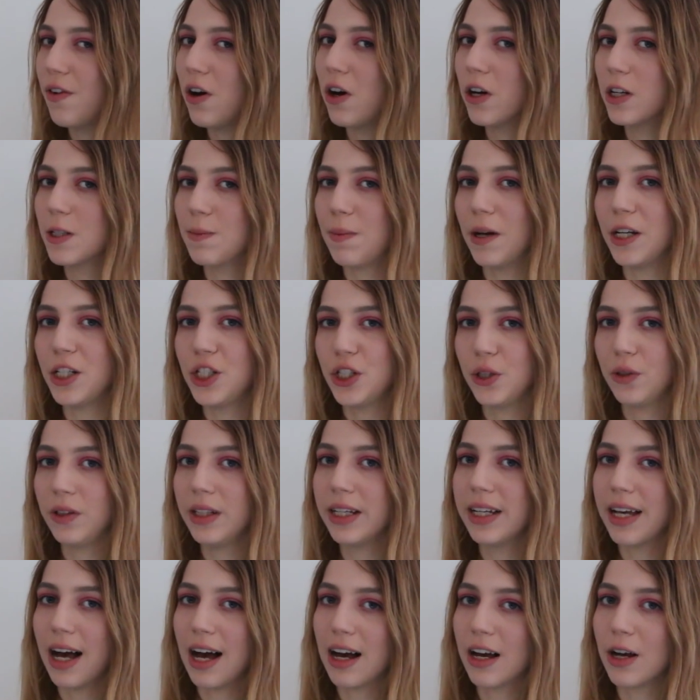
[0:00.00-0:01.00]
Fox by
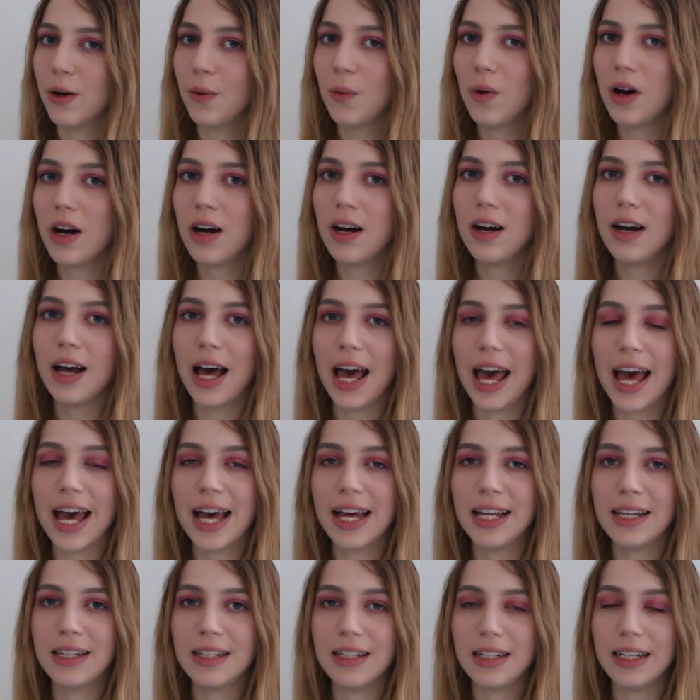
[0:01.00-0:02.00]
Julie Kagawa,
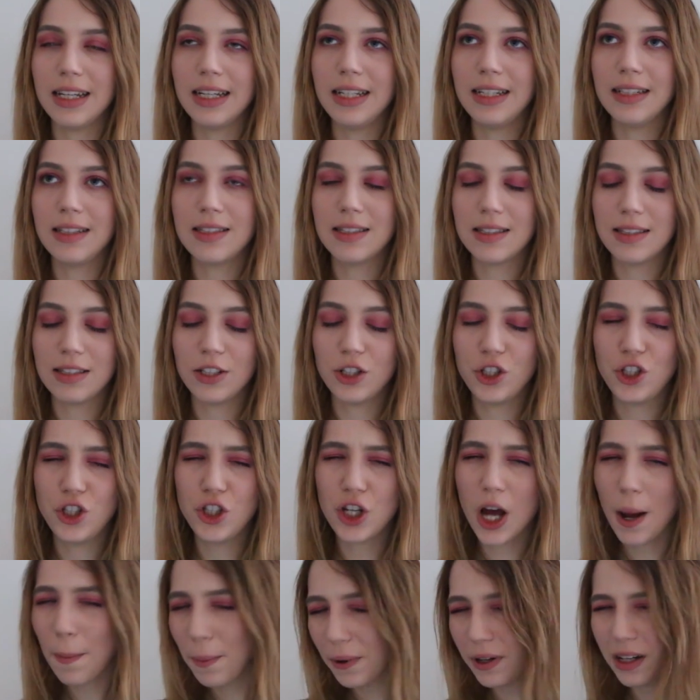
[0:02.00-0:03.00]
and it's
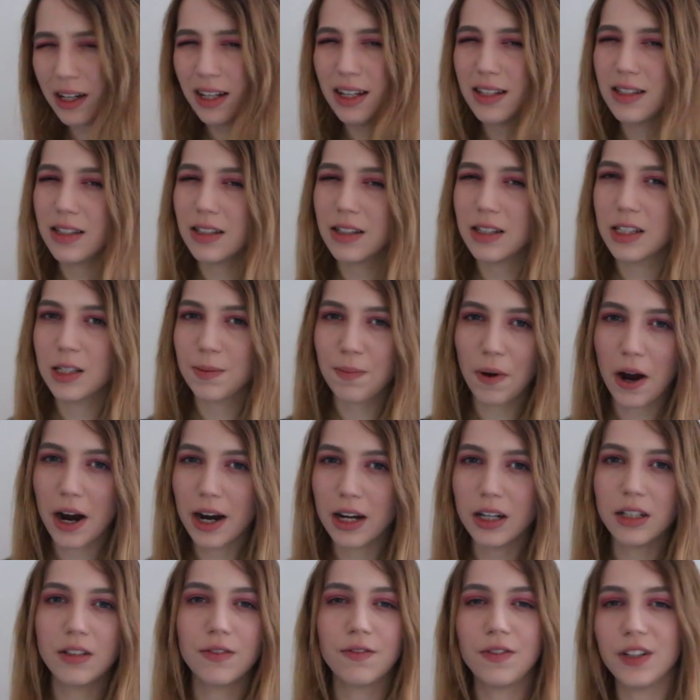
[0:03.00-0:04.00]
Japanese
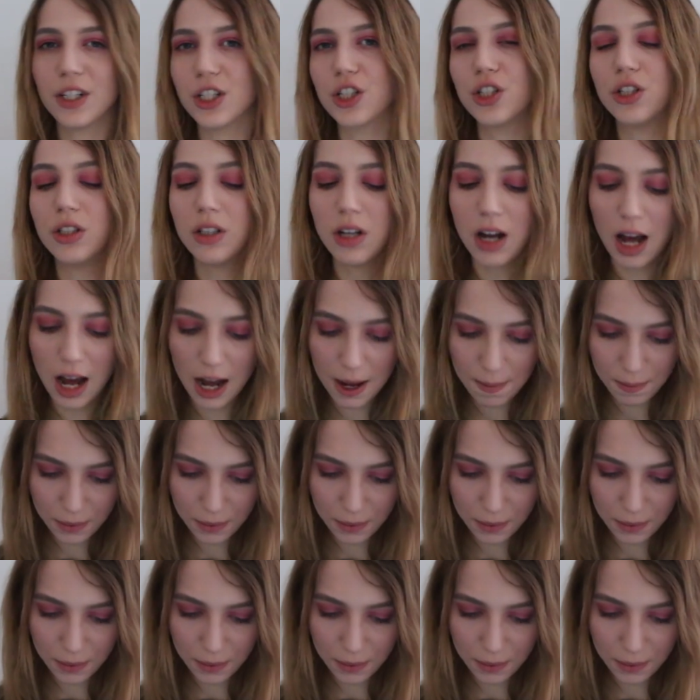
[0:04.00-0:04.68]
inspired fiction, I